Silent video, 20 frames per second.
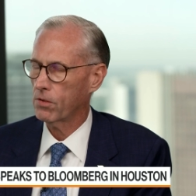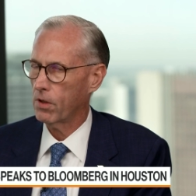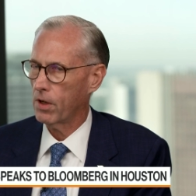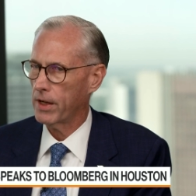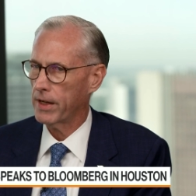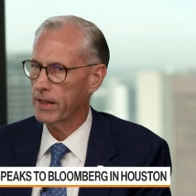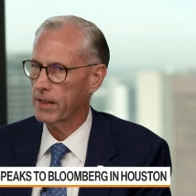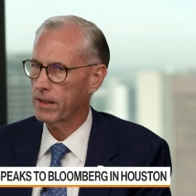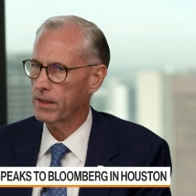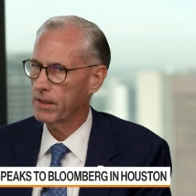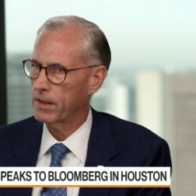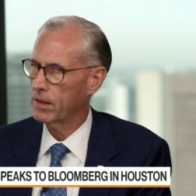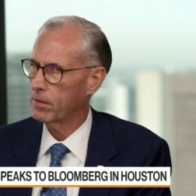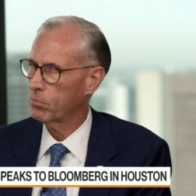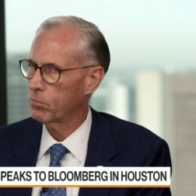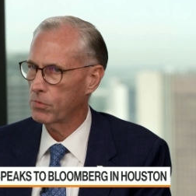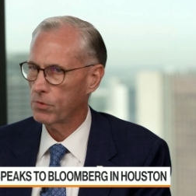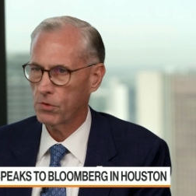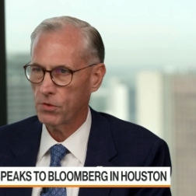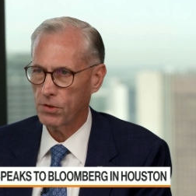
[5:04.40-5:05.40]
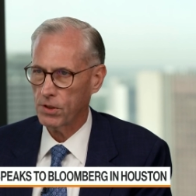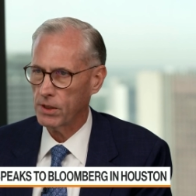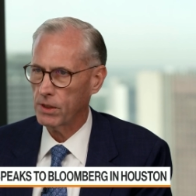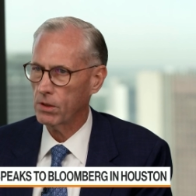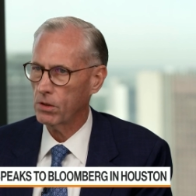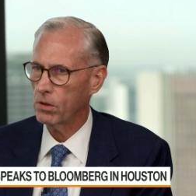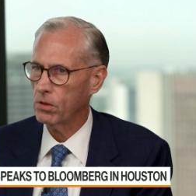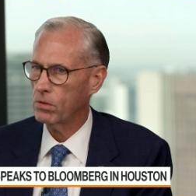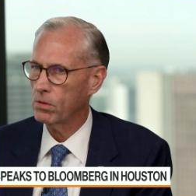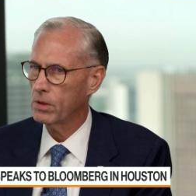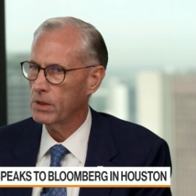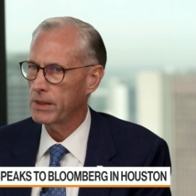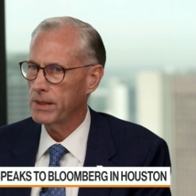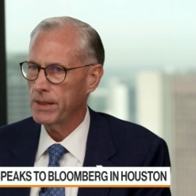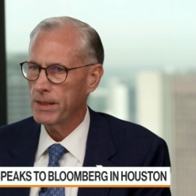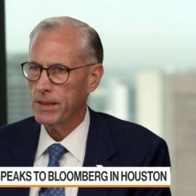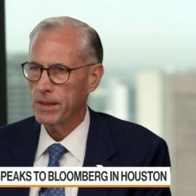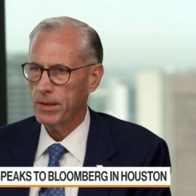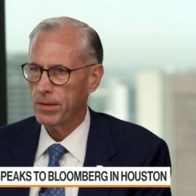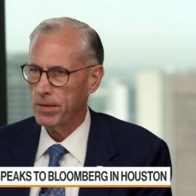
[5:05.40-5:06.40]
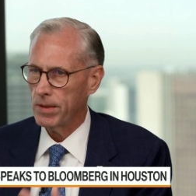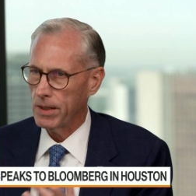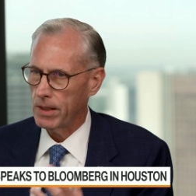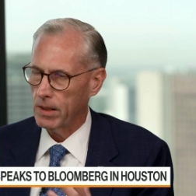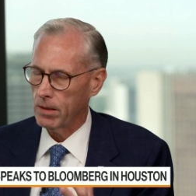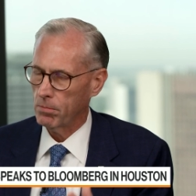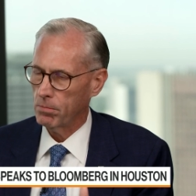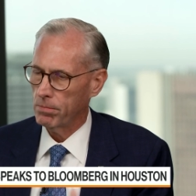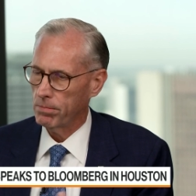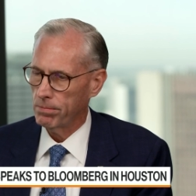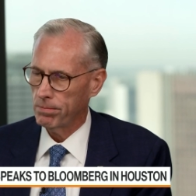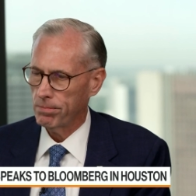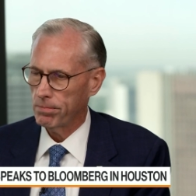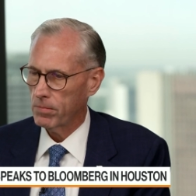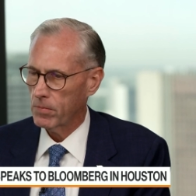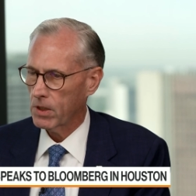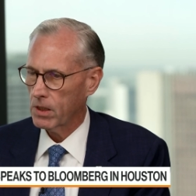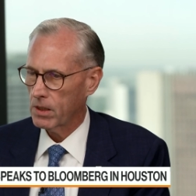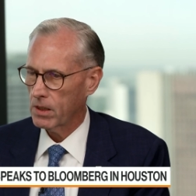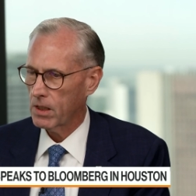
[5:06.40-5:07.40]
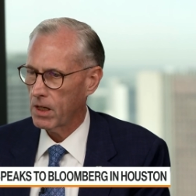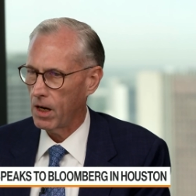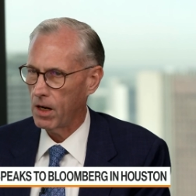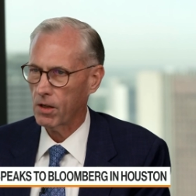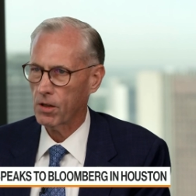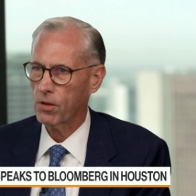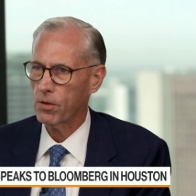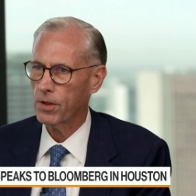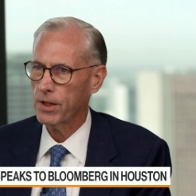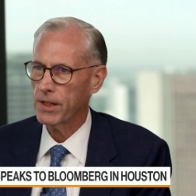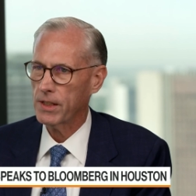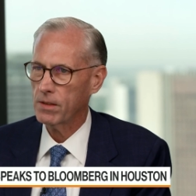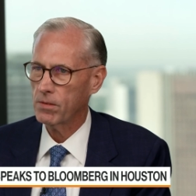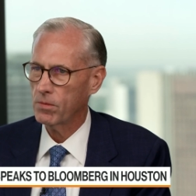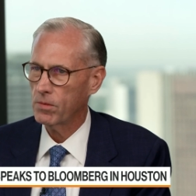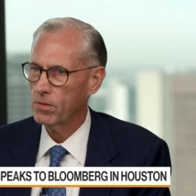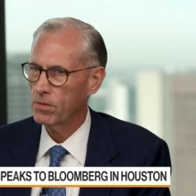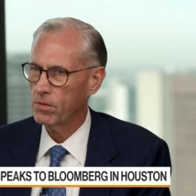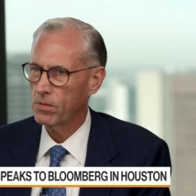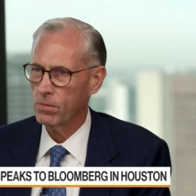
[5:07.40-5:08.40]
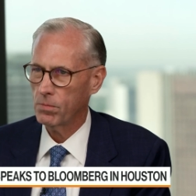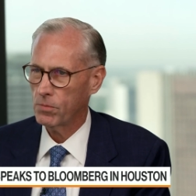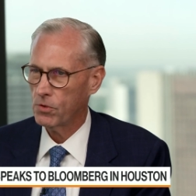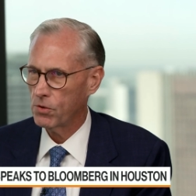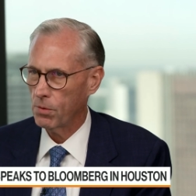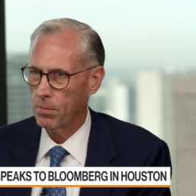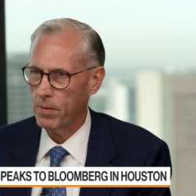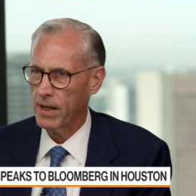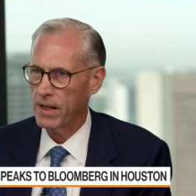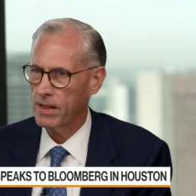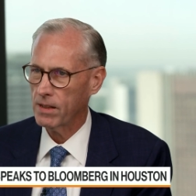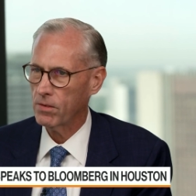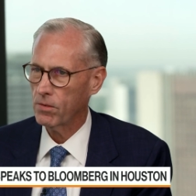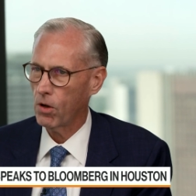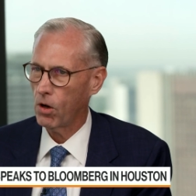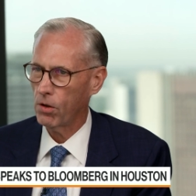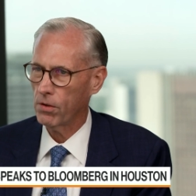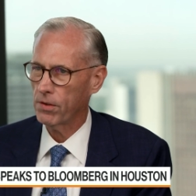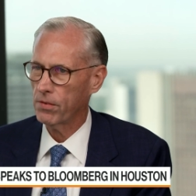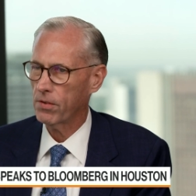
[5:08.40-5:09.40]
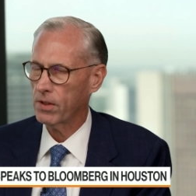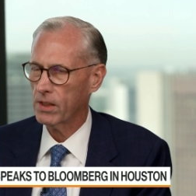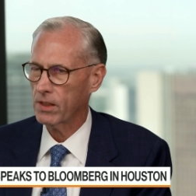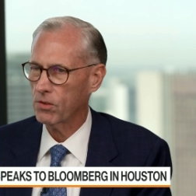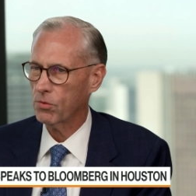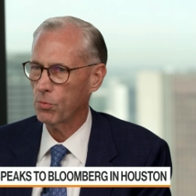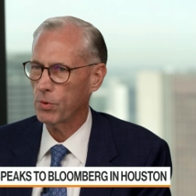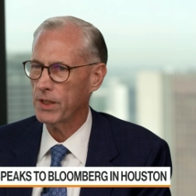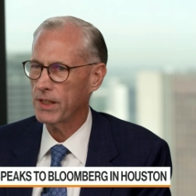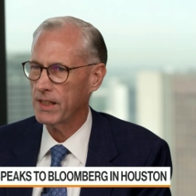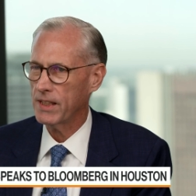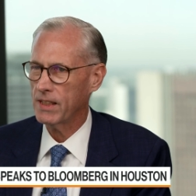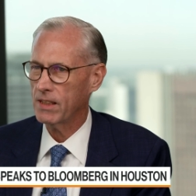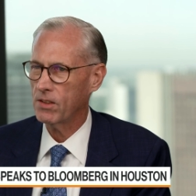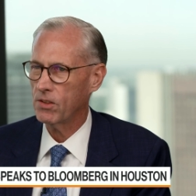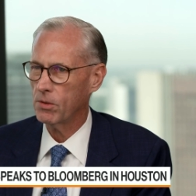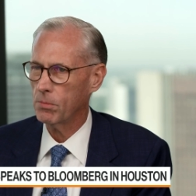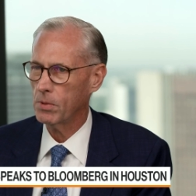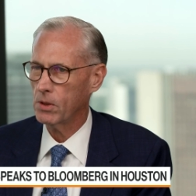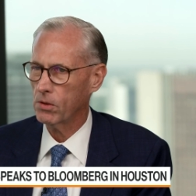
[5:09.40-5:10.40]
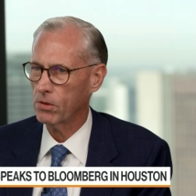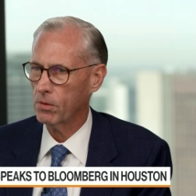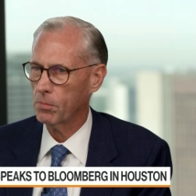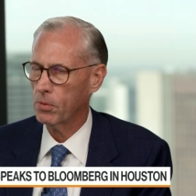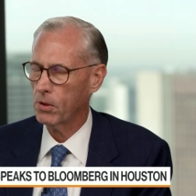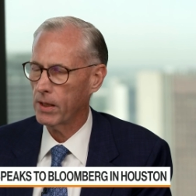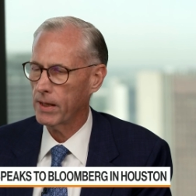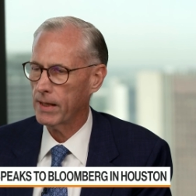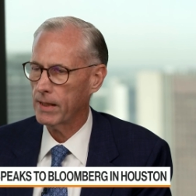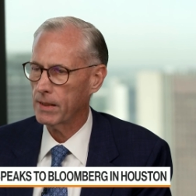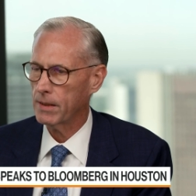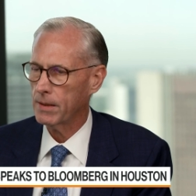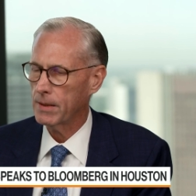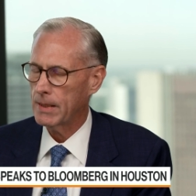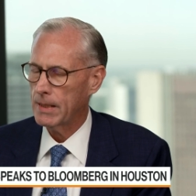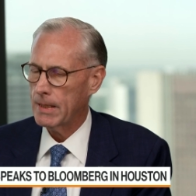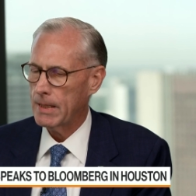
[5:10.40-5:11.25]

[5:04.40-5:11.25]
like uh, steel, um, concrete, cement, all the things we need to build the plant.